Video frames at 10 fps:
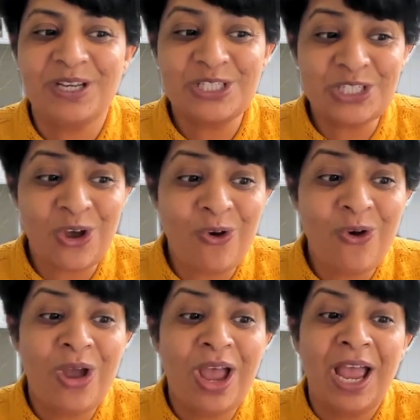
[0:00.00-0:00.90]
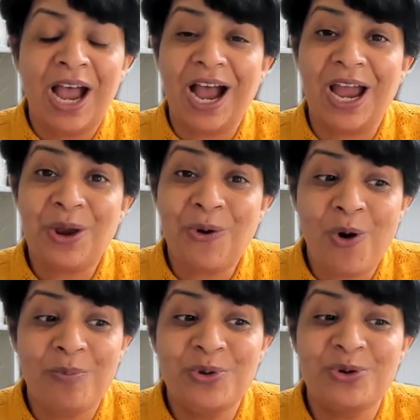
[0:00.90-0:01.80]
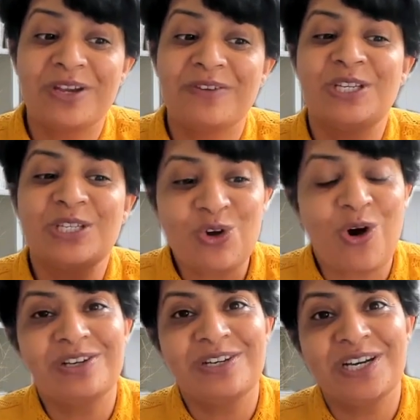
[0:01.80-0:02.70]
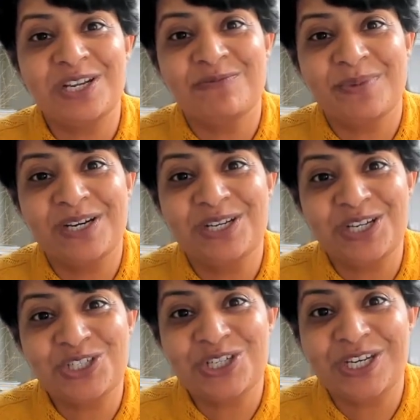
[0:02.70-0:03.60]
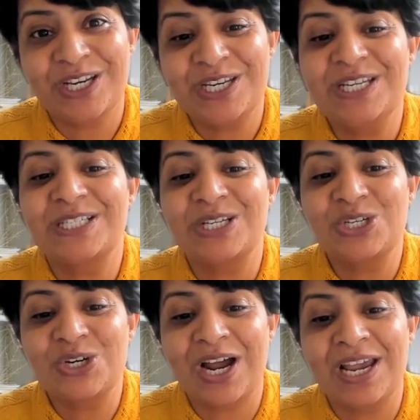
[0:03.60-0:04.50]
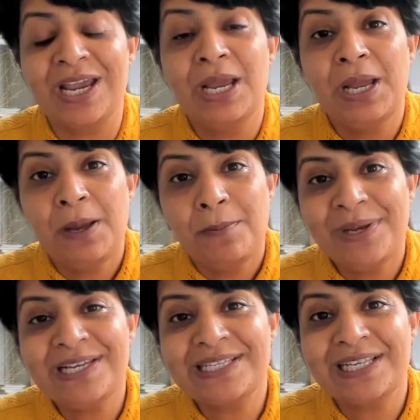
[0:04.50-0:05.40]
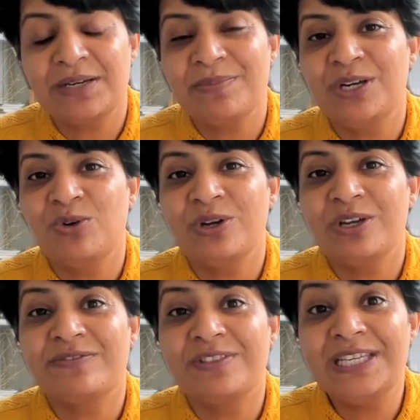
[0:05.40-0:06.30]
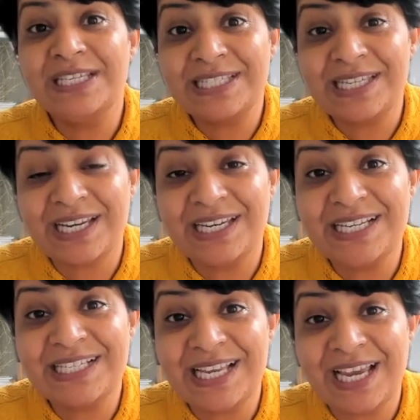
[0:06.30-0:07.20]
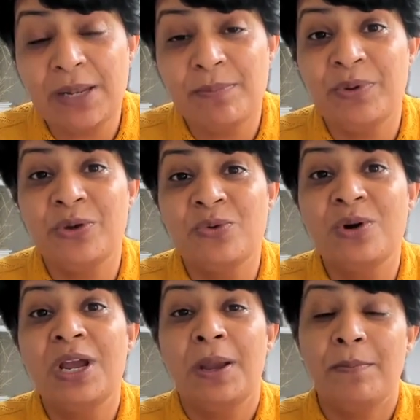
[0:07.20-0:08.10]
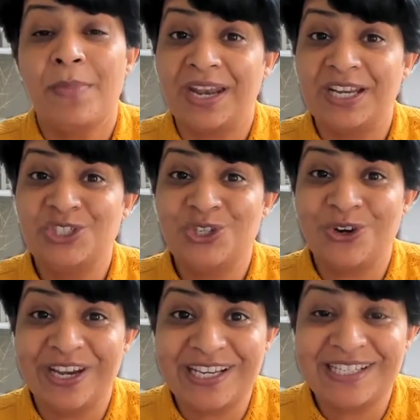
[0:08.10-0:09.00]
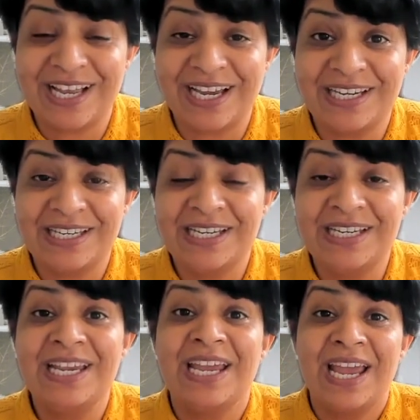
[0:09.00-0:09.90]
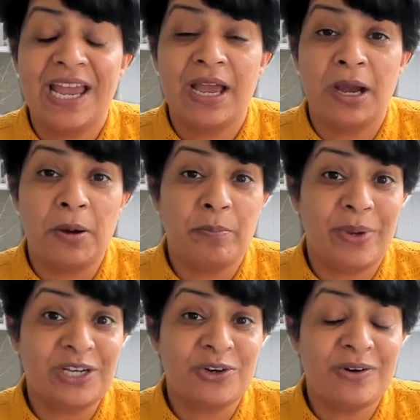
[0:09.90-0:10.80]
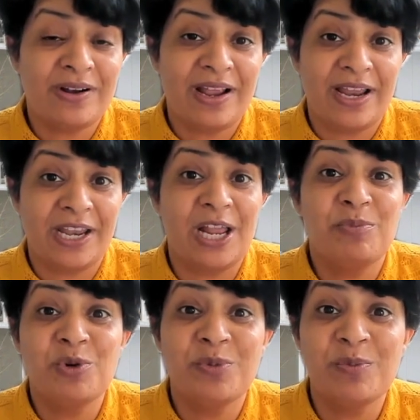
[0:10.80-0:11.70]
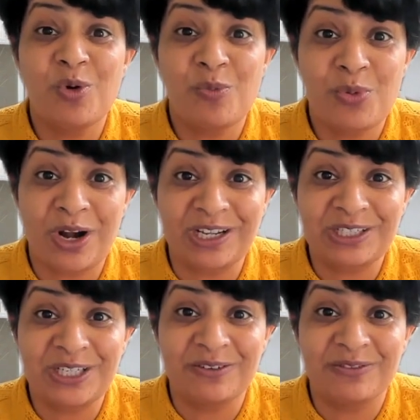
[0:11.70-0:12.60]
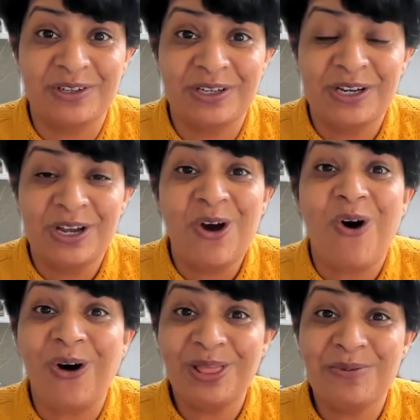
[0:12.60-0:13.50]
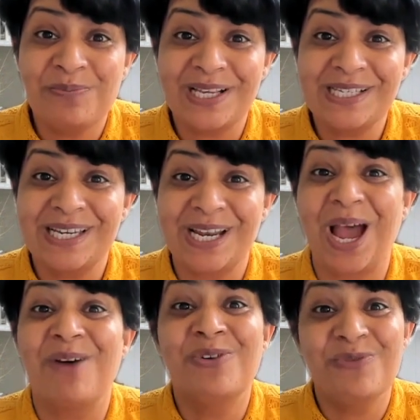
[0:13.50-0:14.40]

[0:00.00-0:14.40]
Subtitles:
So I hope you give these alternative meditation techniques a try. Please let me know if these techniques help you manage your anxiety better and help you be more productive. All the best, and have a